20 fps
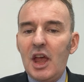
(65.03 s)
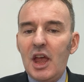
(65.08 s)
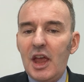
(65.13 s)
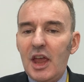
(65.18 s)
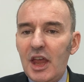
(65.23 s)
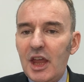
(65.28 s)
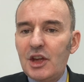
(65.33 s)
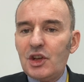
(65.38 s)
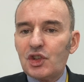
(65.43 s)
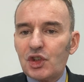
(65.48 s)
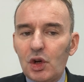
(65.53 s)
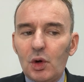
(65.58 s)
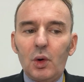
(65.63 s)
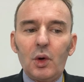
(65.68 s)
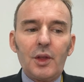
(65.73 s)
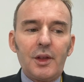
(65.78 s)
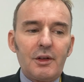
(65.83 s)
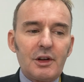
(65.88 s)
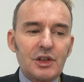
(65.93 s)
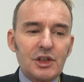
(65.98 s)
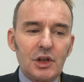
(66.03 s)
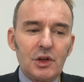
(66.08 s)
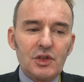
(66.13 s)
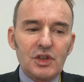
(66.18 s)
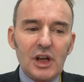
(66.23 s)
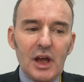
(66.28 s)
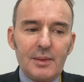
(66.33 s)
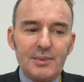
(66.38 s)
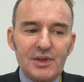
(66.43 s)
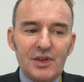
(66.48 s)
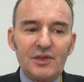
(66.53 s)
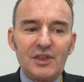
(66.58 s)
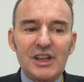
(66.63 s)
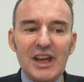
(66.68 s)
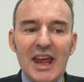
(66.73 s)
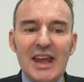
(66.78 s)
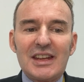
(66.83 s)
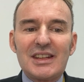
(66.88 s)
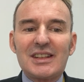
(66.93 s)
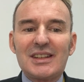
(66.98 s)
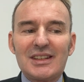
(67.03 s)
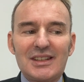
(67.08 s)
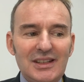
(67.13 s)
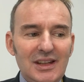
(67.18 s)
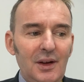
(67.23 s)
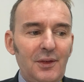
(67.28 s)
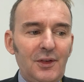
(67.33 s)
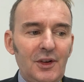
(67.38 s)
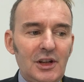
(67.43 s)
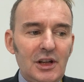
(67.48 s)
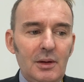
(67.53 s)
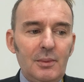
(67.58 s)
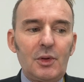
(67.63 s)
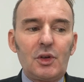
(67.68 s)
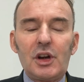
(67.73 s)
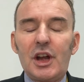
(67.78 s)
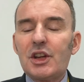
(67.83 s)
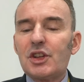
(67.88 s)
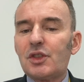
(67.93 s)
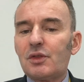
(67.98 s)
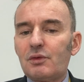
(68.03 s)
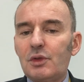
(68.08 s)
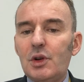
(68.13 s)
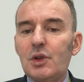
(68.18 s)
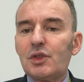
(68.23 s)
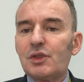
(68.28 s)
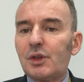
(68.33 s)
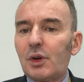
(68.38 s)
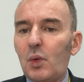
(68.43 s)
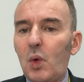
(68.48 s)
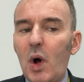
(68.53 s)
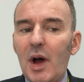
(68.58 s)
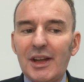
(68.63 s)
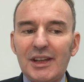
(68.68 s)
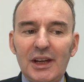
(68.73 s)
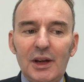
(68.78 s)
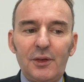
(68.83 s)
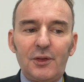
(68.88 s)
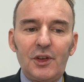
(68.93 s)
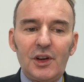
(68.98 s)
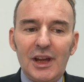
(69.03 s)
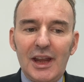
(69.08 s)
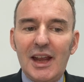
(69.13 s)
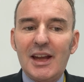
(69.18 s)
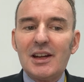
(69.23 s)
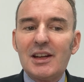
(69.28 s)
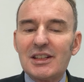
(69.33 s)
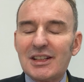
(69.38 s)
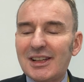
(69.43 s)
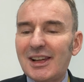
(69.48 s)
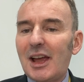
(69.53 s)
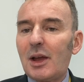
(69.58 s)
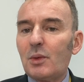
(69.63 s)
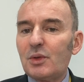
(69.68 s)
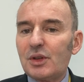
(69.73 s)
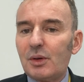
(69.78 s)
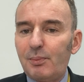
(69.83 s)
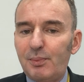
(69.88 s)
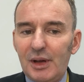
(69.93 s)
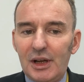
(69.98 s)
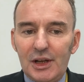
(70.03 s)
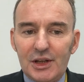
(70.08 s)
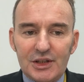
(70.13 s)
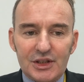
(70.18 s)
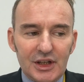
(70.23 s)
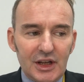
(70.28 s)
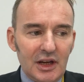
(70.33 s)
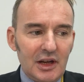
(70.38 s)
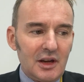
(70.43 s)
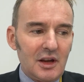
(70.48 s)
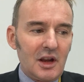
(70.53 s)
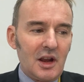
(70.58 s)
In short, there are two types of tests, as different immigration routes require different English language ability.